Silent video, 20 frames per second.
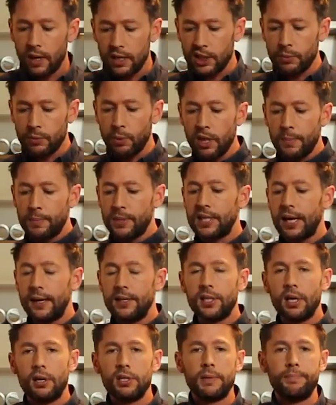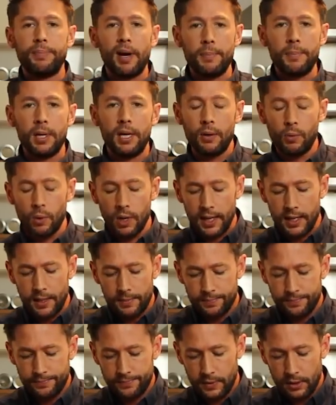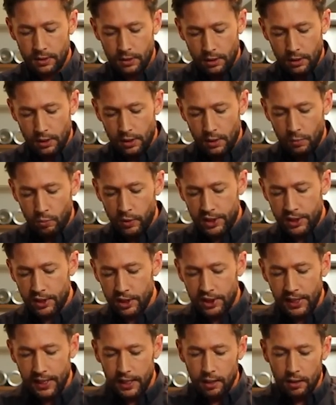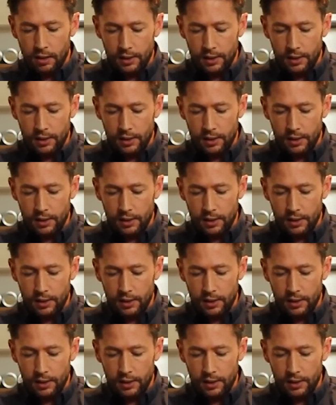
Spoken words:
Right, so while the potatoes are bubbling away, we're just going to take